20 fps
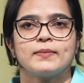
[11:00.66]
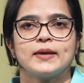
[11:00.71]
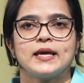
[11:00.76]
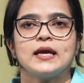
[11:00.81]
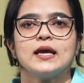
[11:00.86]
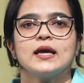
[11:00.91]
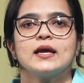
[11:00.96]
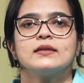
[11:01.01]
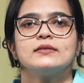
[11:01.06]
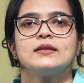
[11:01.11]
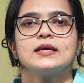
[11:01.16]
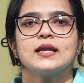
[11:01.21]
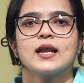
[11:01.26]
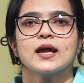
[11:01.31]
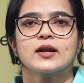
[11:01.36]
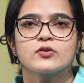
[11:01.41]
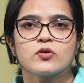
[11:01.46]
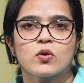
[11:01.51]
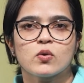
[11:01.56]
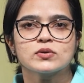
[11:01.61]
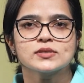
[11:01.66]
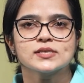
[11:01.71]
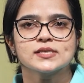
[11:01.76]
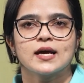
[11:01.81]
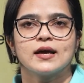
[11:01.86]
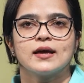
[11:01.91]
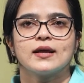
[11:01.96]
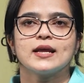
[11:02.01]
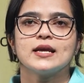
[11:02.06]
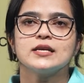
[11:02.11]
be the electrons
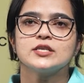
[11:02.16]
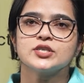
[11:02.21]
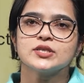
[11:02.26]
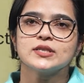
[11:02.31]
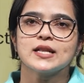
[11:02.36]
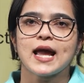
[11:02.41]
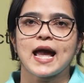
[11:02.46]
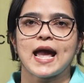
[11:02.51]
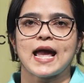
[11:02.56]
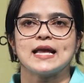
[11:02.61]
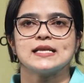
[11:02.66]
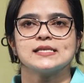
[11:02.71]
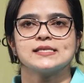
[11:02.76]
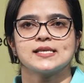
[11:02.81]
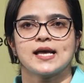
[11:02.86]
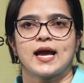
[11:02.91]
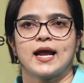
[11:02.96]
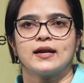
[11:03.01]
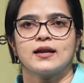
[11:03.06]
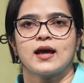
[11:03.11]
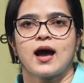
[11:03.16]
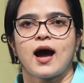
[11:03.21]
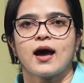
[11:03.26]
reaching the N side